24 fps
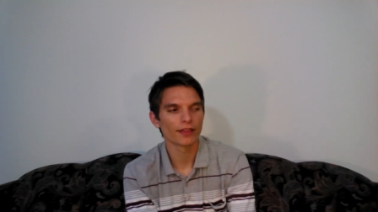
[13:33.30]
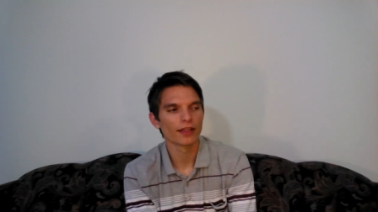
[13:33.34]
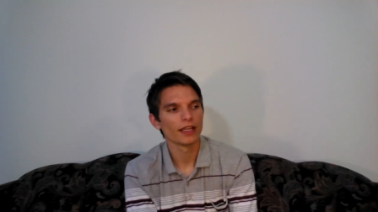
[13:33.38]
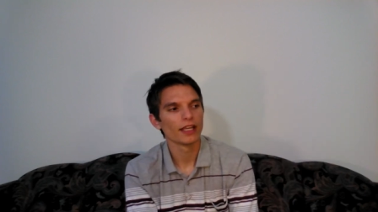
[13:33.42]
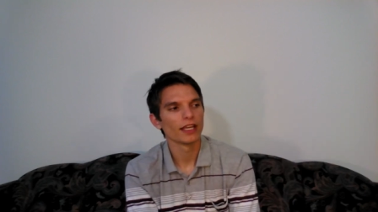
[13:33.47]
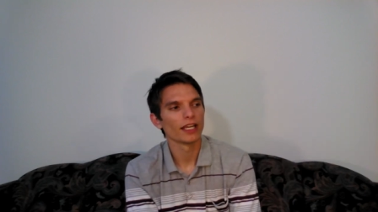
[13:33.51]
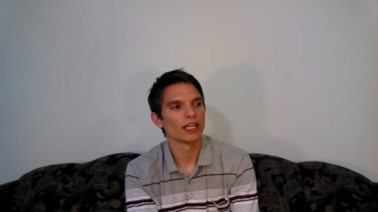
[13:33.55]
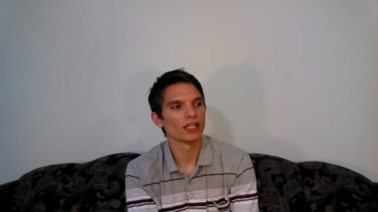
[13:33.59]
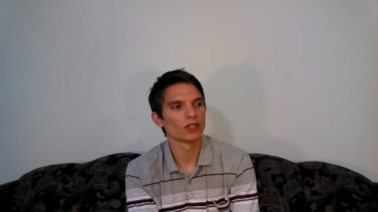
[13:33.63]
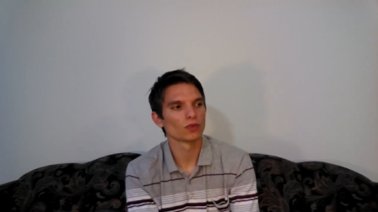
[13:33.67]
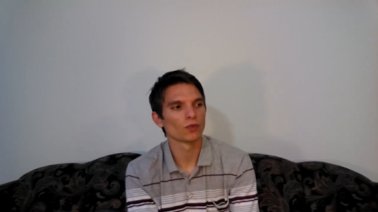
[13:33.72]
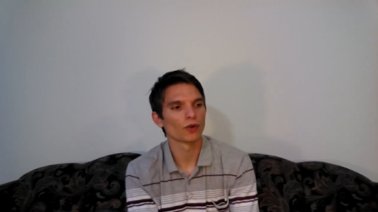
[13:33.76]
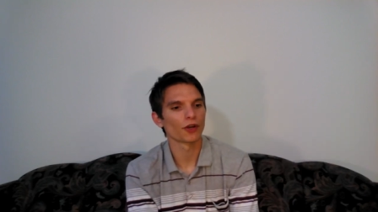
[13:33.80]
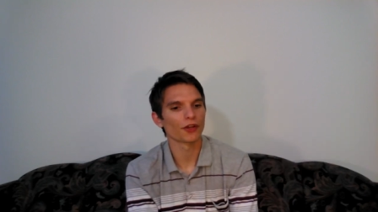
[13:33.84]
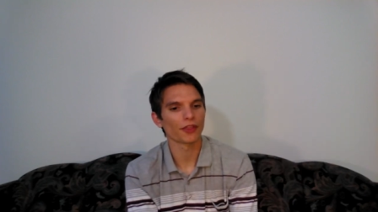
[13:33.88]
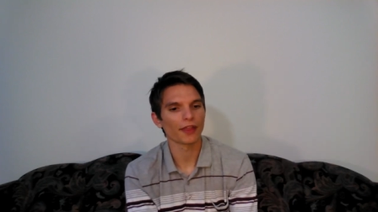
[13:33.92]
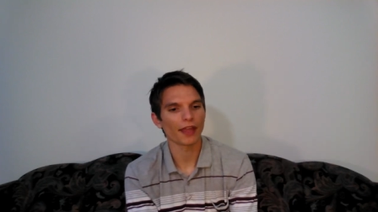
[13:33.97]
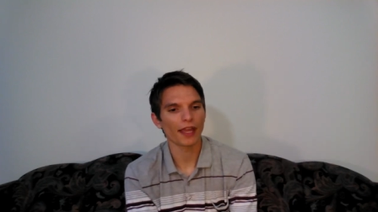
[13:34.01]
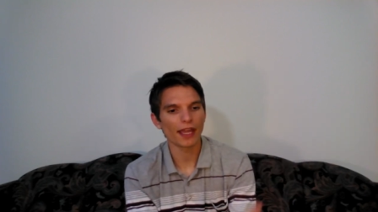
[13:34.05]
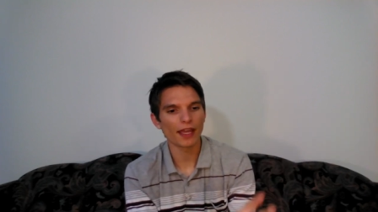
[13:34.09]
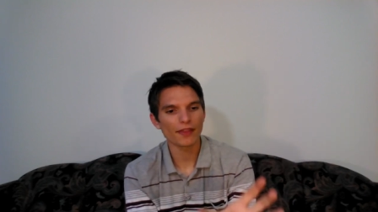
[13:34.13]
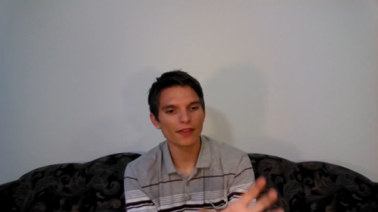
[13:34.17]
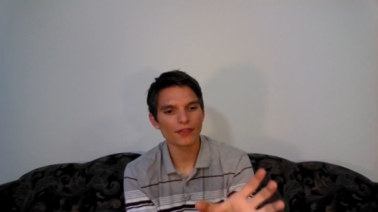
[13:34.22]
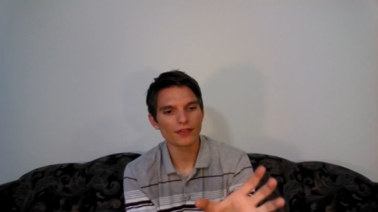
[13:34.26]
is where the
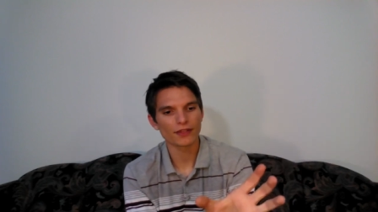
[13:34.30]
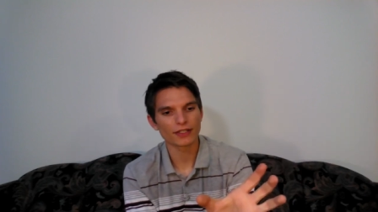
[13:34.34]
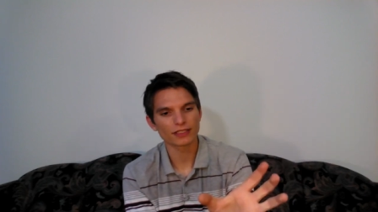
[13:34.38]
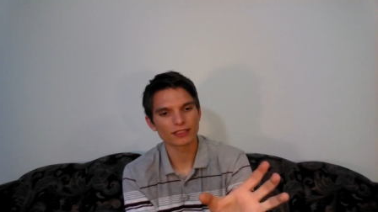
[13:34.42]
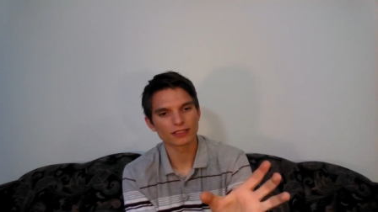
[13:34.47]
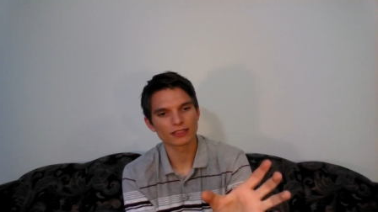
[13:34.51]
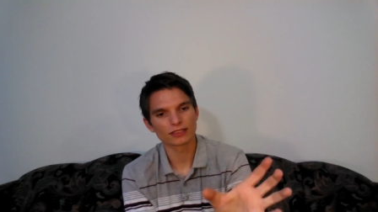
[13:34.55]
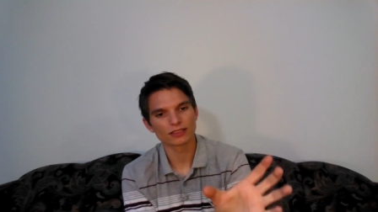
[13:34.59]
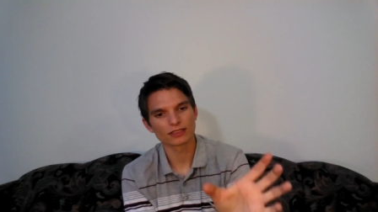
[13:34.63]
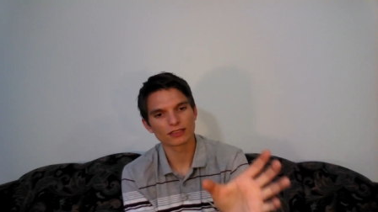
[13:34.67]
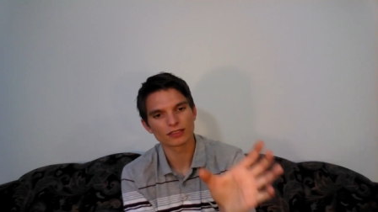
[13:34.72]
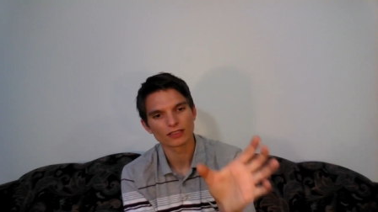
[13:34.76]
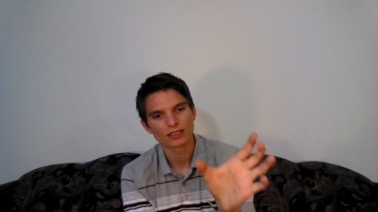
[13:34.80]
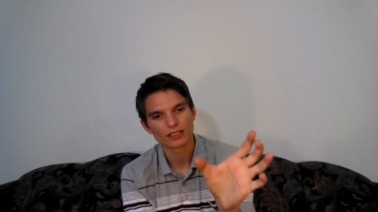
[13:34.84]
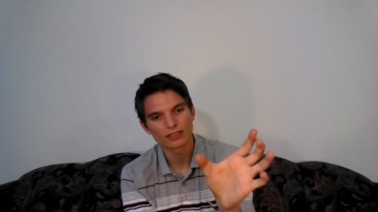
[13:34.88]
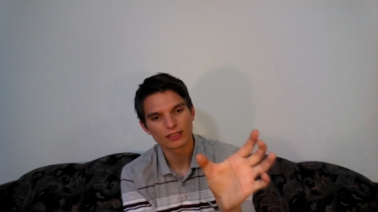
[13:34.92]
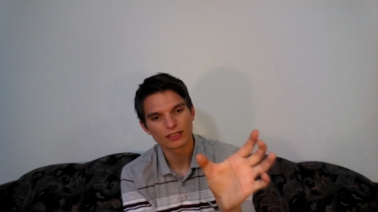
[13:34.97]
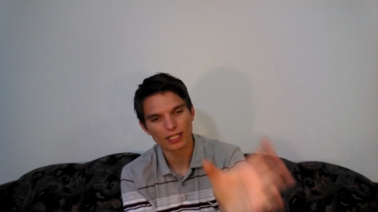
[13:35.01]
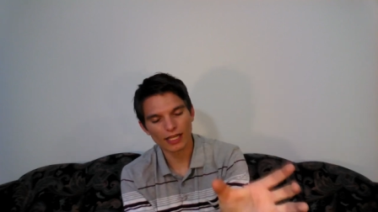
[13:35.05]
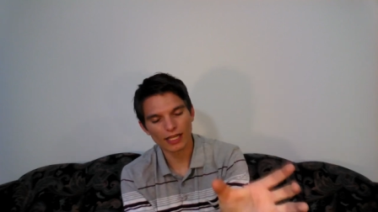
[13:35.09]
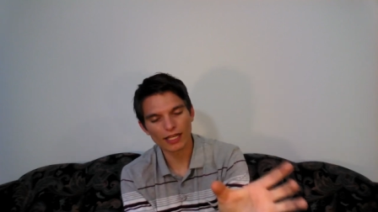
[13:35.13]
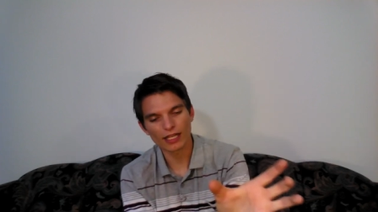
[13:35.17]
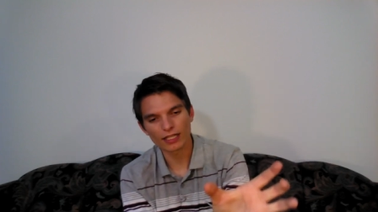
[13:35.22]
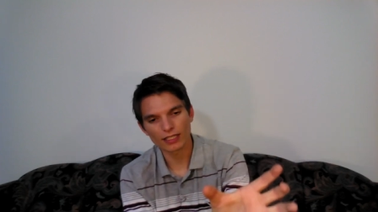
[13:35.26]
atheist
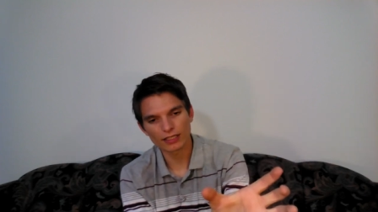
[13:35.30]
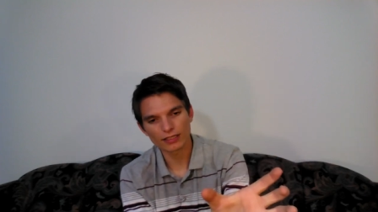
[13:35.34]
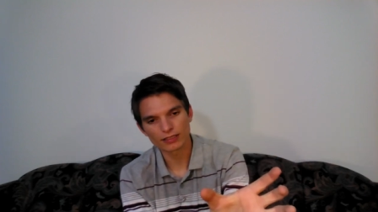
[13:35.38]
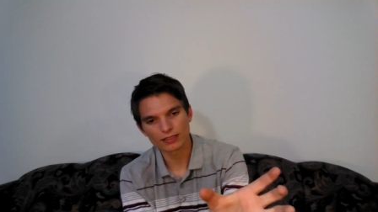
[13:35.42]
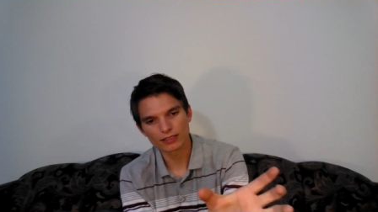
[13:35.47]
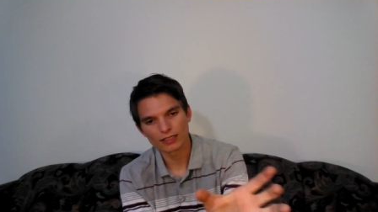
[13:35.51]
takes